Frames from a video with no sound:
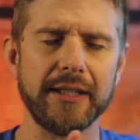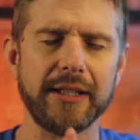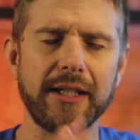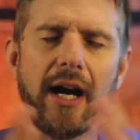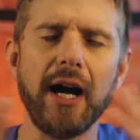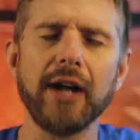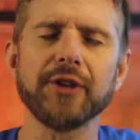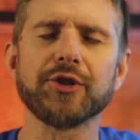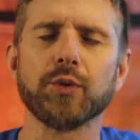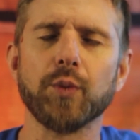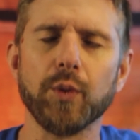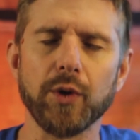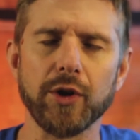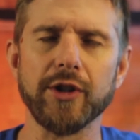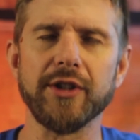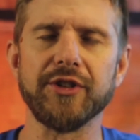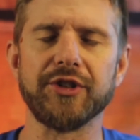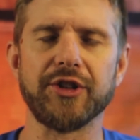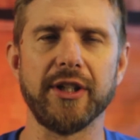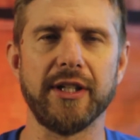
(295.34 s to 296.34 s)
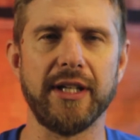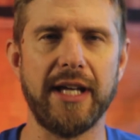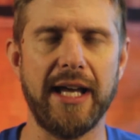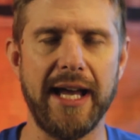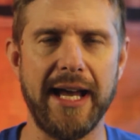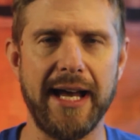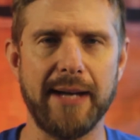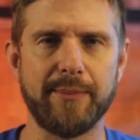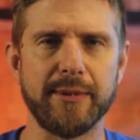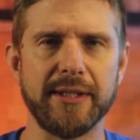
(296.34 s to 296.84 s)
God's word is going to
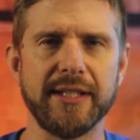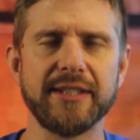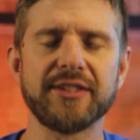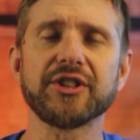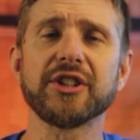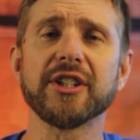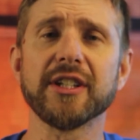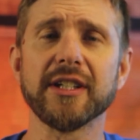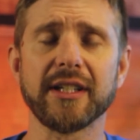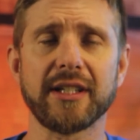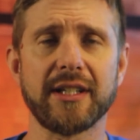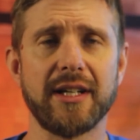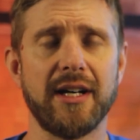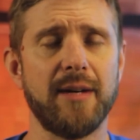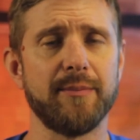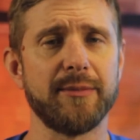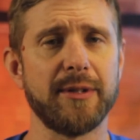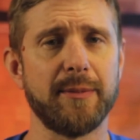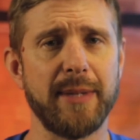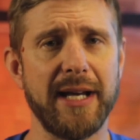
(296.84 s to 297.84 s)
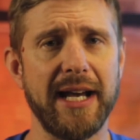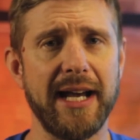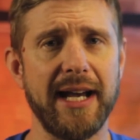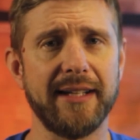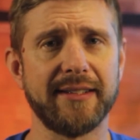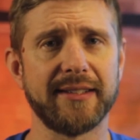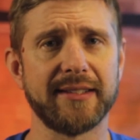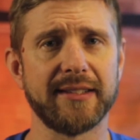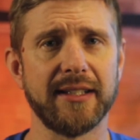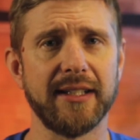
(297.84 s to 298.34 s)
happen, it's going to come to
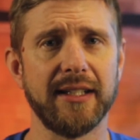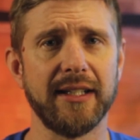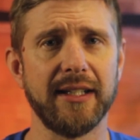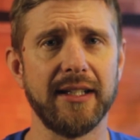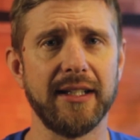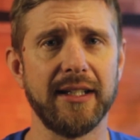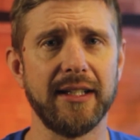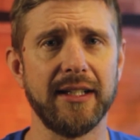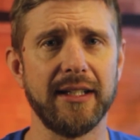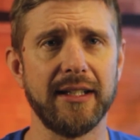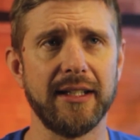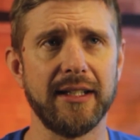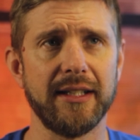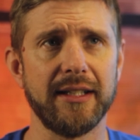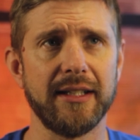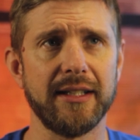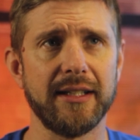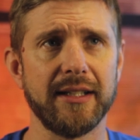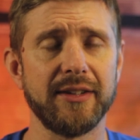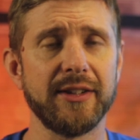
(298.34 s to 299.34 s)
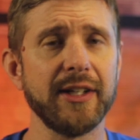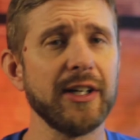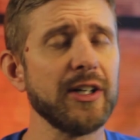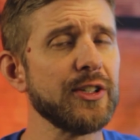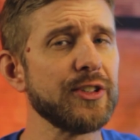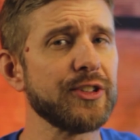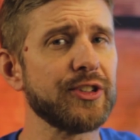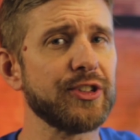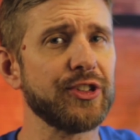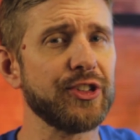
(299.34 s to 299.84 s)
pass.
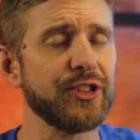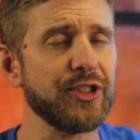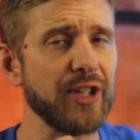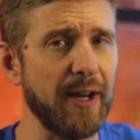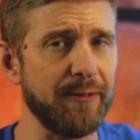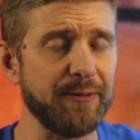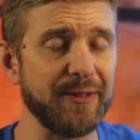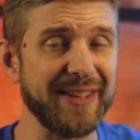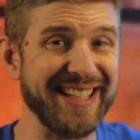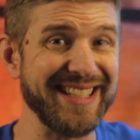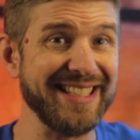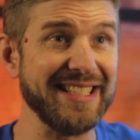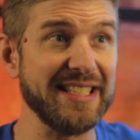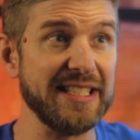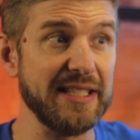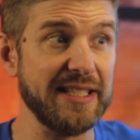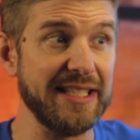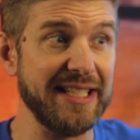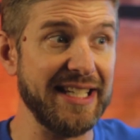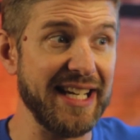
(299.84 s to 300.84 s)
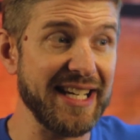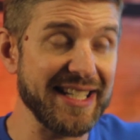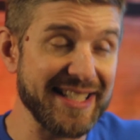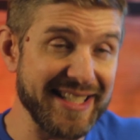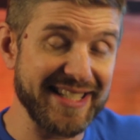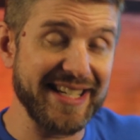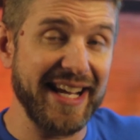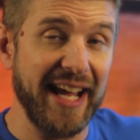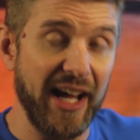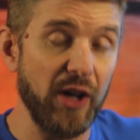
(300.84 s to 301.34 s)
There's stuff that
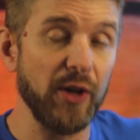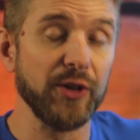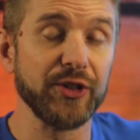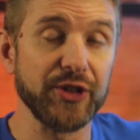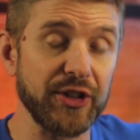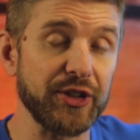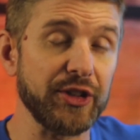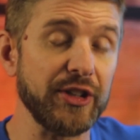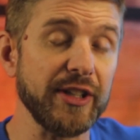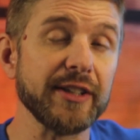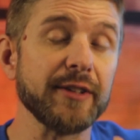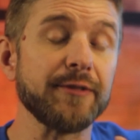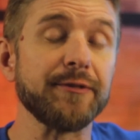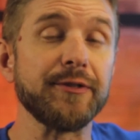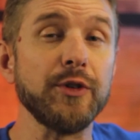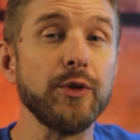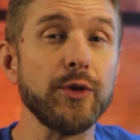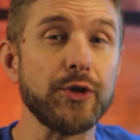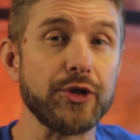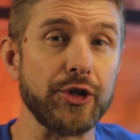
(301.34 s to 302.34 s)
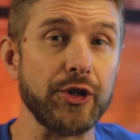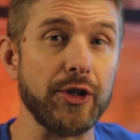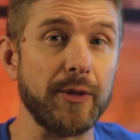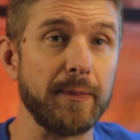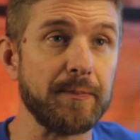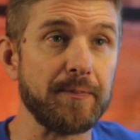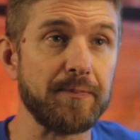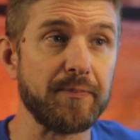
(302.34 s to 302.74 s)
it tells us in the future.